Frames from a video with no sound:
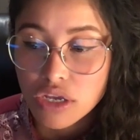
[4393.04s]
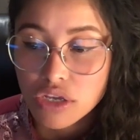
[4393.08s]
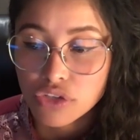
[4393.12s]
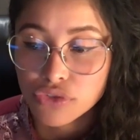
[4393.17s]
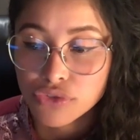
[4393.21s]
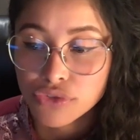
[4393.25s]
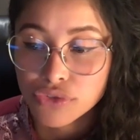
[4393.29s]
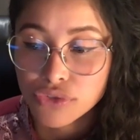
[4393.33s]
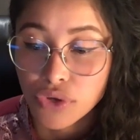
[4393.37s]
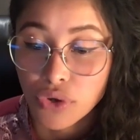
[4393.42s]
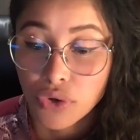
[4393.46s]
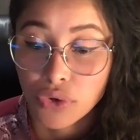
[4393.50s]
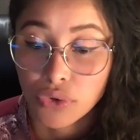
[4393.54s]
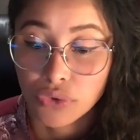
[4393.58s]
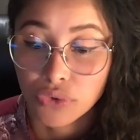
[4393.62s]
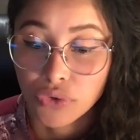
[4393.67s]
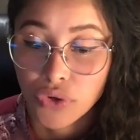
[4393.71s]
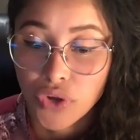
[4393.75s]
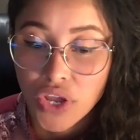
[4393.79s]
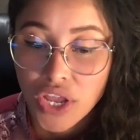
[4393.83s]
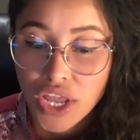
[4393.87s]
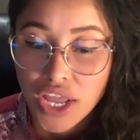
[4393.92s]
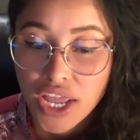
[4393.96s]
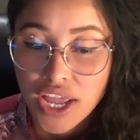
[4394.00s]
So
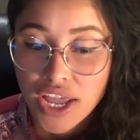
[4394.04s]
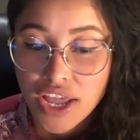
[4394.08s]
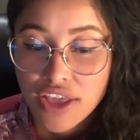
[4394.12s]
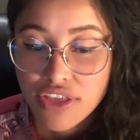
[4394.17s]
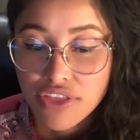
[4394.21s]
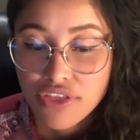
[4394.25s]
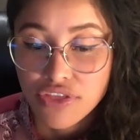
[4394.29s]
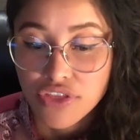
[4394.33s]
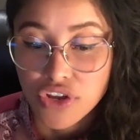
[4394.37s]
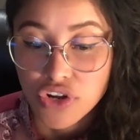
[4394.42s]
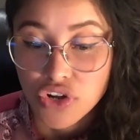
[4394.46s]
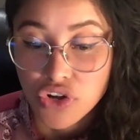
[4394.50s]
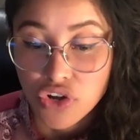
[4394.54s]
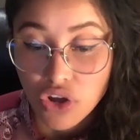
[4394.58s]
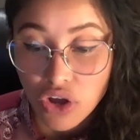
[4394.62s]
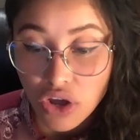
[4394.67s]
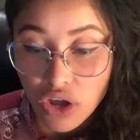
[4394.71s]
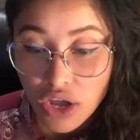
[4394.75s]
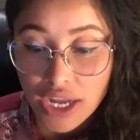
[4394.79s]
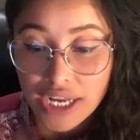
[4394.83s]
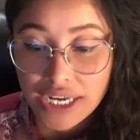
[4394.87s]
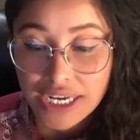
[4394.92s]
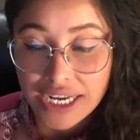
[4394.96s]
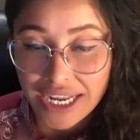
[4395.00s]
the
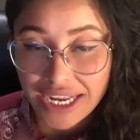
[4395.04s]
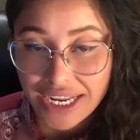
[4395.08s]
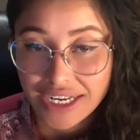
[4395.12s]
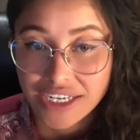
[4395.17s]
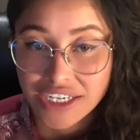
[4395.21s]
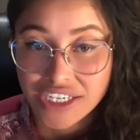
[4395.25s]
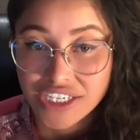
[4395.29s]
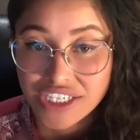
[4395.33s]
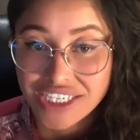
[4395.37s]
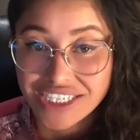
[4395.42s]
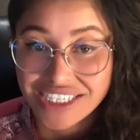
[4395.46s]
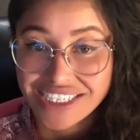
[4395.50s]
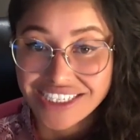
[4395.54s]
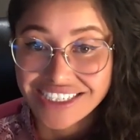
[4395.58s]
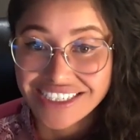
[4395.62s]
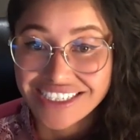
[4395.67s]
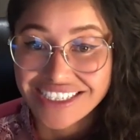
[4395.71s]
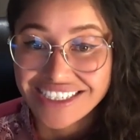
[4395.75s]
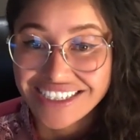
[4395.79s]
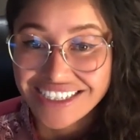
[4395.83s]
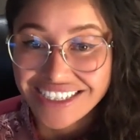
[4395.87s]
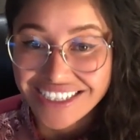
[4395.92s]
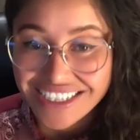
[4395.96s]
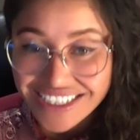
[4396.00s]
9 energy
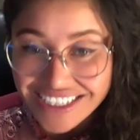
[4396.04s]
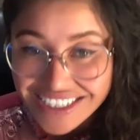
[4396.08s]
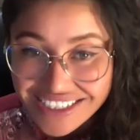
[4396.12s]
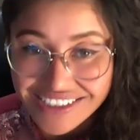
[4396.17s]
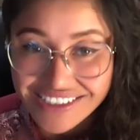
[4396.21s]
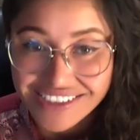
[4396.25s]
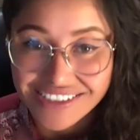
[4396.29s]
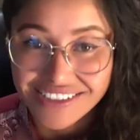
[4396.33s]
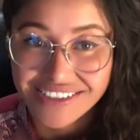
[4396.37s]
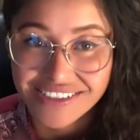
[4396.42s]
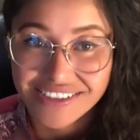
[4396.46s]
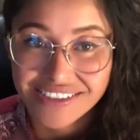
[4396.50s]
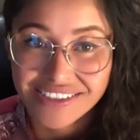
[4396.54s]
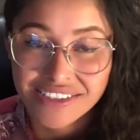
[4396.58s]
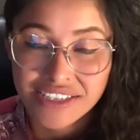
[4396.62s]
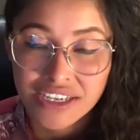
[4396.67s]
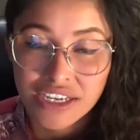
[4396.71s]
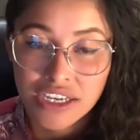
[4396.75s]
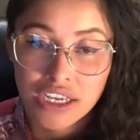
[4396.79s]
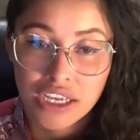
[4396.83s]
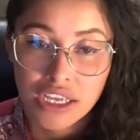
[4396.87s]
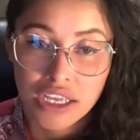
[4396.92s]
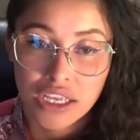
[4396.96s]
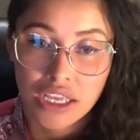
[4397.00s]
is
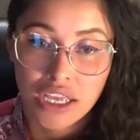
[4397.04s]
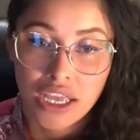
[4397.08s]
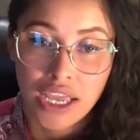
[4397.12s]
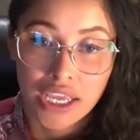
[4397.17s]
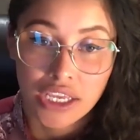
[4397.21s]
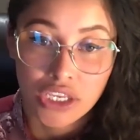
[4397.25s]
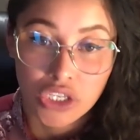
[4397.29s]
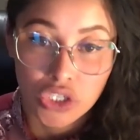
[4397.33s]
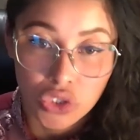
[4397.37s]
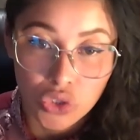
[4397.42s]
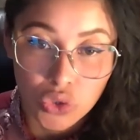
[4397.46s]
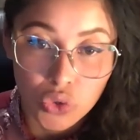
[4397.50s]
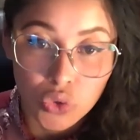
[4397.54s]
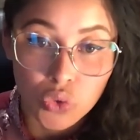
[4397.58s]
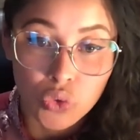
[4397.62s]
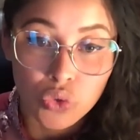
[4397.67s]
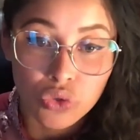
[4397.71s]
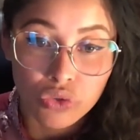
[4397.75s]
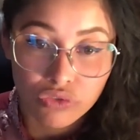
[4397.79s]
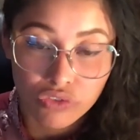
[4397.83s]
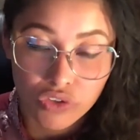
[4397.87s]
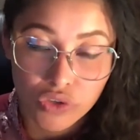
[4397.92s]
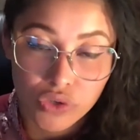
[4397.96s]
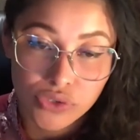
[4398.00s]
a
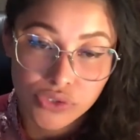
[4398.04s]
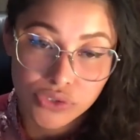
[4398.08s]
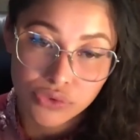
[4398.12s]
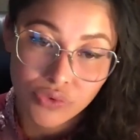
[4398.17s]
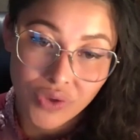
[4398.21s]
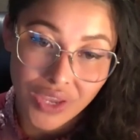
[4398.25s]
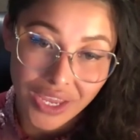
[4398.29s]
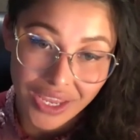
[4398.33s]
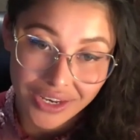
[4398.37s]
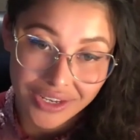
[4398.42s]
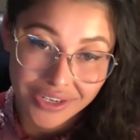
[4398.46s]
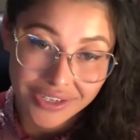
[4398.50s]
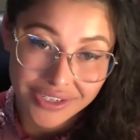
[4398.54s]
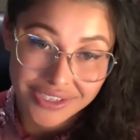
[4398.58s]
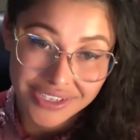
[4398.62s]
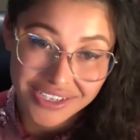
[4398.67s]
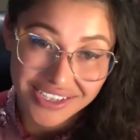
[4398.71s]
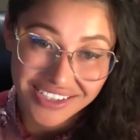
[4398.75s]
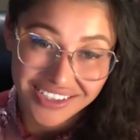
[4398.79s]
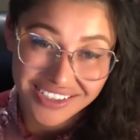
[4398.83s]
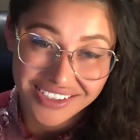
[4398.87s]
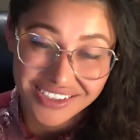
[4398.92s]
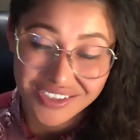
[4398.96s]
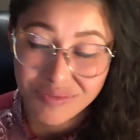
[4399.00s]
universal
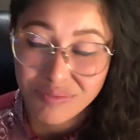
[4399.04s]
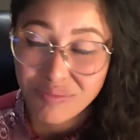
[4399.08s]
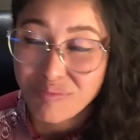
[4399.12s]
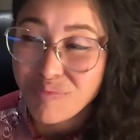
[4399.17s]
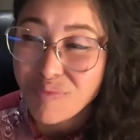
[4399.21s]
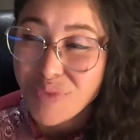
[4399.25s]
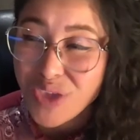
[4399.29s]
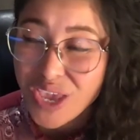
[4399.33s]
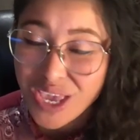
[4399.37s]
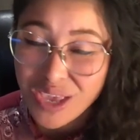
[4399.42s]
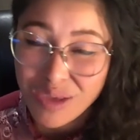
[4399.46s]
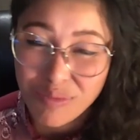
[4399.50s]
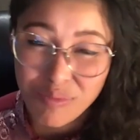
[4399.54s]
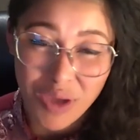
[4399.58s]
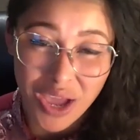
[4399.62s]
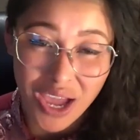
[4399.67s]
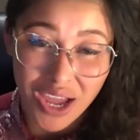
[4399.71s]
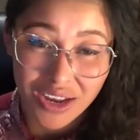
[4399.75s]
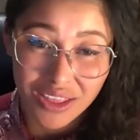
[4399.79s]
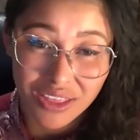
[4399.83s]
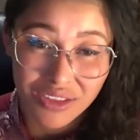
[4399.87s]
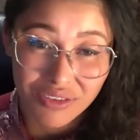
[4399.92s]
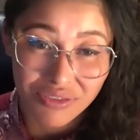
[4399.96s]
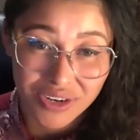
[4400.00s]
energy. It's a big
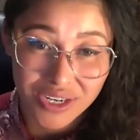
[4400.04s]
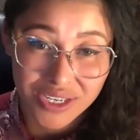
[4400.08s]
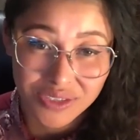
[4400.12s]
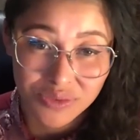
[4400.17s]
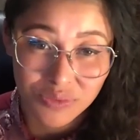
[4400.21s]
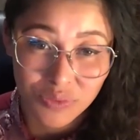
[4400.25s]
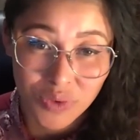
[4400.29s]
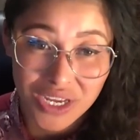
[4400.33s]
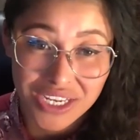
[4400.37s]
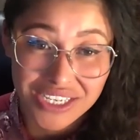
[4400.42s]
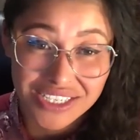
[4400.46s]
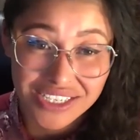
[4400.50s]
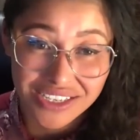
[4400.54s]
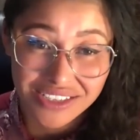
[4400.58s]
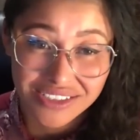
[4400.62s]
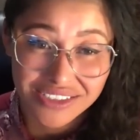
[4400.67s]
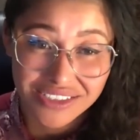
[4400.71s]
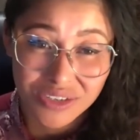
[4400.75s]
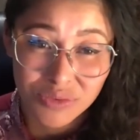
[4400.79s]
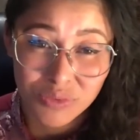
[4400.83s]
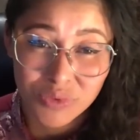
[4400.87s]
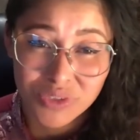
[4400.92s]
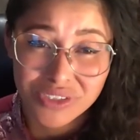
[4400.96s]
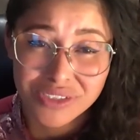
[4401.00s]
part of the reason why
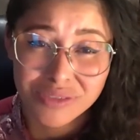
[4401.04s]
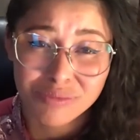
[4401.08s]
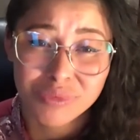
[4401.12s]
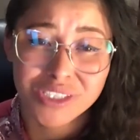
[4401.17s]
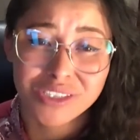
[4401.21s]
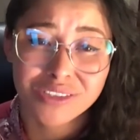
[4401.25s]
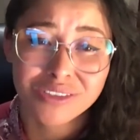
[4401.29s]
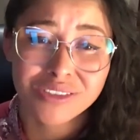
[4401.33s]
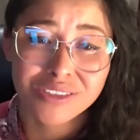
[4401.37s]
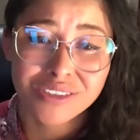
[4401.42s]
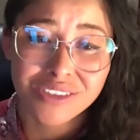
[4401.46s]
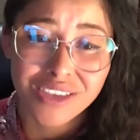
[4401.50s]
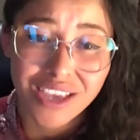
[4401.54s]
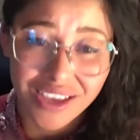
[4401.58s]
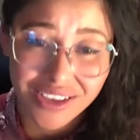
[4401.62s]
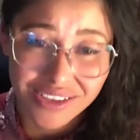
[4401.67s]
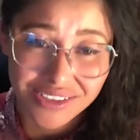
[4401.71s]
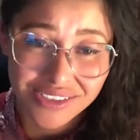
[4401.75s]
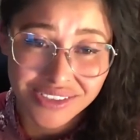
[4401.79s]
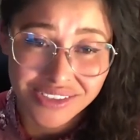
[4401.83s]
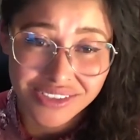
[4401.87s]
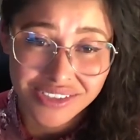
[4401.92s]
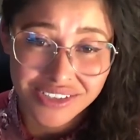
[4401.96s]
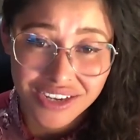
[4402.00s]
Tesla was
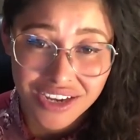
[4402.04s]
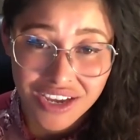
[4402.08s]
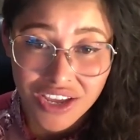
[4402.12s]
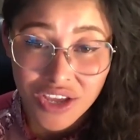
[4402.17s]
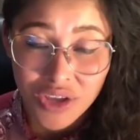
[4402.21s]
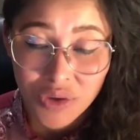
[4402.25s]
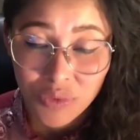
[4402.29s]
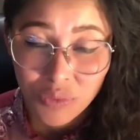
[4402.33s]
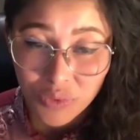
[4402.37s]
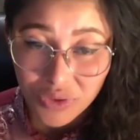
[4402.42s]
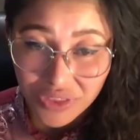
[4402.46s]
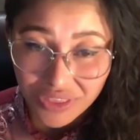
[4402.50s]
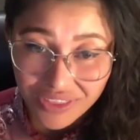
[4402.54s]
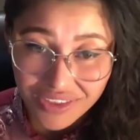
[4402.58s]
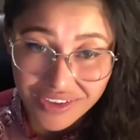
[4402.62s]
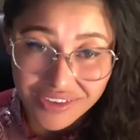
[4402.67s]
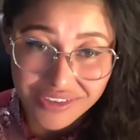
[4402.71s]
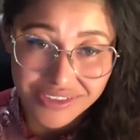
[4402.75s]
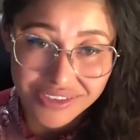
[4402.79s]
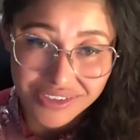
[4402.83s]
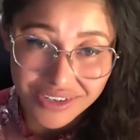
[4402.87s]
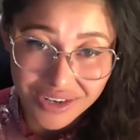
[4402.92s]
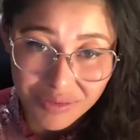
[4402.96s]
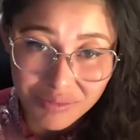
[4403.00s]
obsessed with
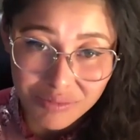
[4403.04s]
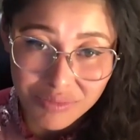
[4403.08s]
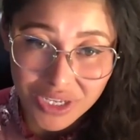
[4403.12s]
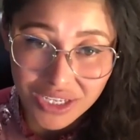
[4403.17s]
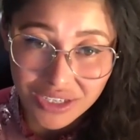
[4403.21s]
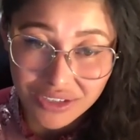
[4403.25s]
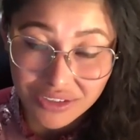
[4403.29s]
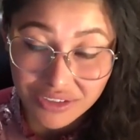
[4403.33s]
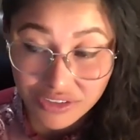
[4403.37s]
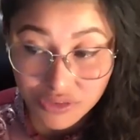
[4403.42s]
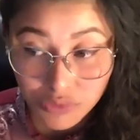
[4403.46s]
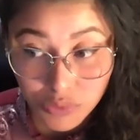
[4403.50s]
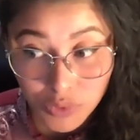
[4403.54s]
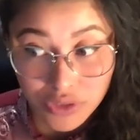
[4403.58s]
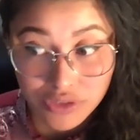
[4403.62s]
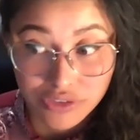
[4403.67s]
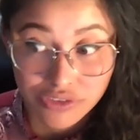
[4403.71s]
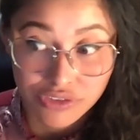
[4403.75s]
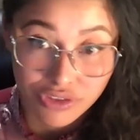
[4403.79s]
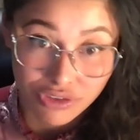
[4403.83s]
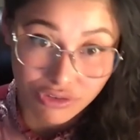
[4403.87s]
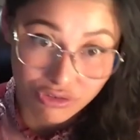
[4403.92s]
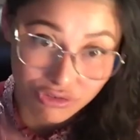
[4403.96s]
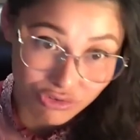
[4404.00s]
this number, as well as
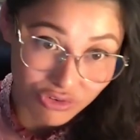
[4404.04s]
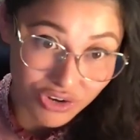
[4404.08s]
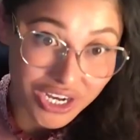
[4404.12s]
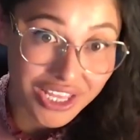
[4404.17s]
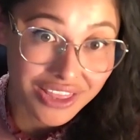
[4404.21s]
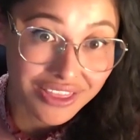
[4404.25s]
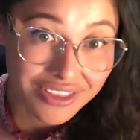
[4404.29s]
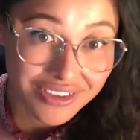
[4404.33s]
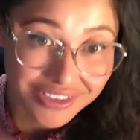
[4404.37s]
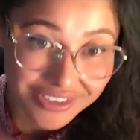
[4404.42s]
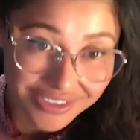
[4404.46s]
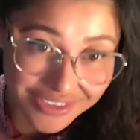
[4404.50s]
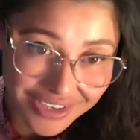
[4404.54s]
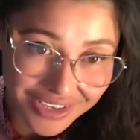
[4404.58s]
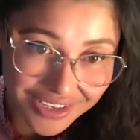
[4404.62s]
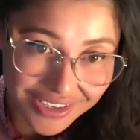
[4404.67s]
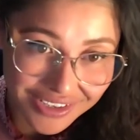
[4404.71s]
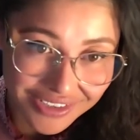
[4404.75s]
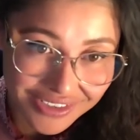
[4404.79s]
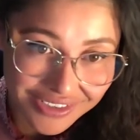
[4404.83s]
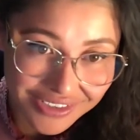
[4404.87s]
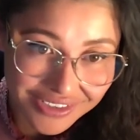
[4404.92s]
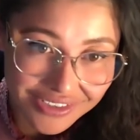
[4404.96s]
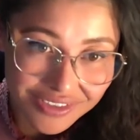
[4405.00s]
the 3 and the
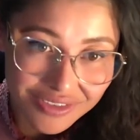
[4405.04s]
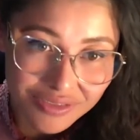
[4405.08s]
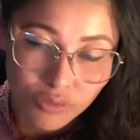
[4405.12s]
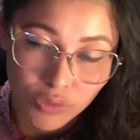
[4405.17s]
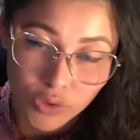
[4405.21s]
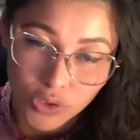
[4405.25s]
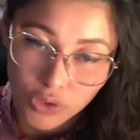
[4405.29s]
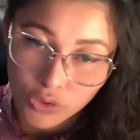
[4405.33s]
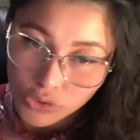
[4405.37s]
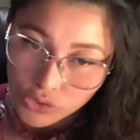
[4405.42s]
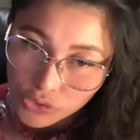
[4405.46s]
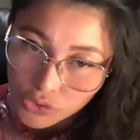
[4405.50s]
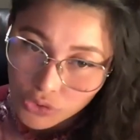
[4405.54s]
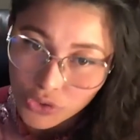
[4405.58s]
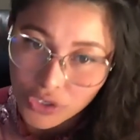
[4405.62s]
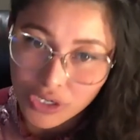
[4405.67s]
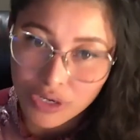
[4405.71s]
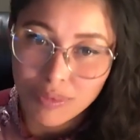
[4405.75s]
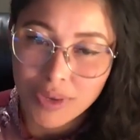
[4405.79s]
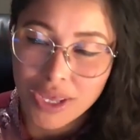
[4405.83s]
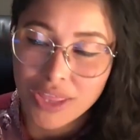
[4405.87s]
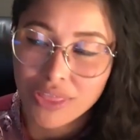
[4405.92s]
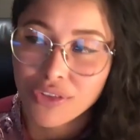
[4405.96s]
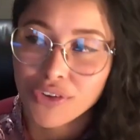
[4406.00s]
6. We're not talking
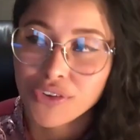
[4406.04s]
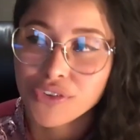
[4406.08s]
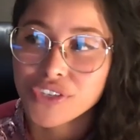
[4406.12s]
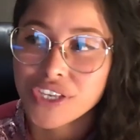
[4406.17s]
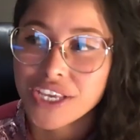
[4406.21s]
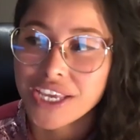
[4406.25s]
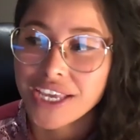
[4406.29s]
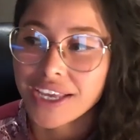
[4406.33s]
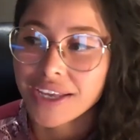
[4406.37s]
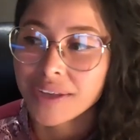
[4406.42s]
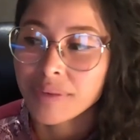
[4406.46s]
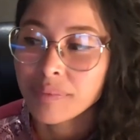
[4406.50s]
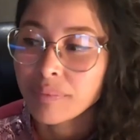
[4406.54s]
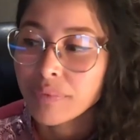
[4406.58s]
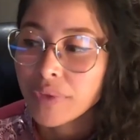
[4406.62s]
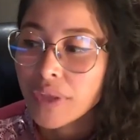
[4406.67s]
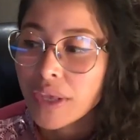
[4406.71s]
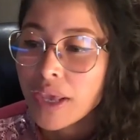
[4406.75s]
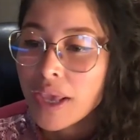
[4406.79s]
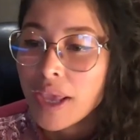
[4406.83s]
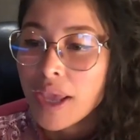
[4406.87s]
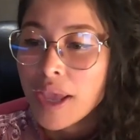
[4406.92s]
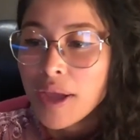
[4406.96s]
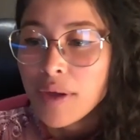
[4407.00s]
about those here.
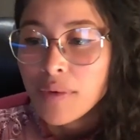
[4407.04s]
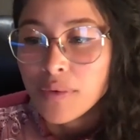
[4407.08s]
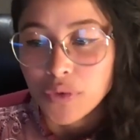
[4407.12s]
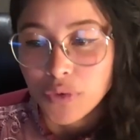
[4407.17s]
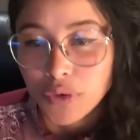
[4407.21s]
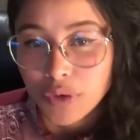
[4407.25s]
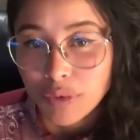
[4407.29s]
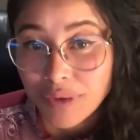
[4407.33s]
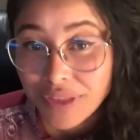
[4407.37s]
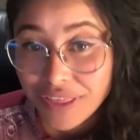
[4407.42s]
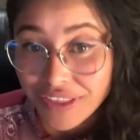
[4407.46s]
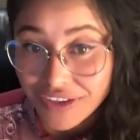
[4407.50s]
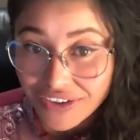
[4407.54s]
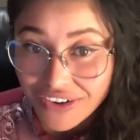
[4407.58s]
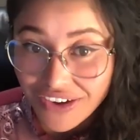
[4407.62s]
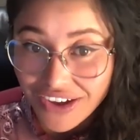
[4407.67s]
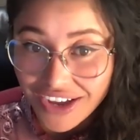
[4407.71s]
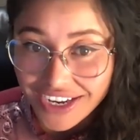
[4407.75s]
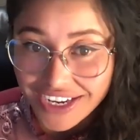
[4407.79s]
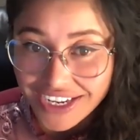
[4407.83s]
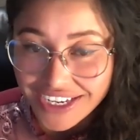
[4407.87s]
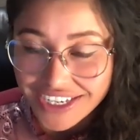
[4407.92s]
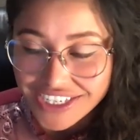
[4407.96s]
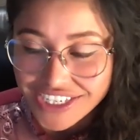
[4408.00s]
We're talking about the
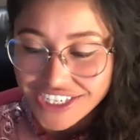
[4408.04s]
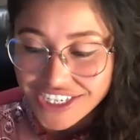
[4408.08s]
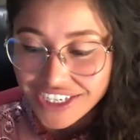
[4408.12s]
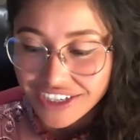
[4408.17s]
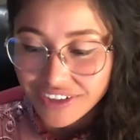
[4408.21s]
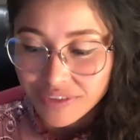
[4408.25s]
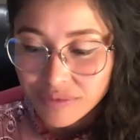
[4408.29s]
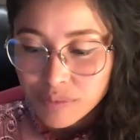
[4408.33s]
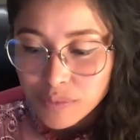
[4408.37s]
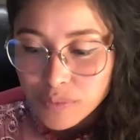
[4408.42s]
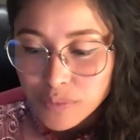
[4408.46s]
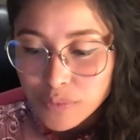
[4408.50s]
9 energy.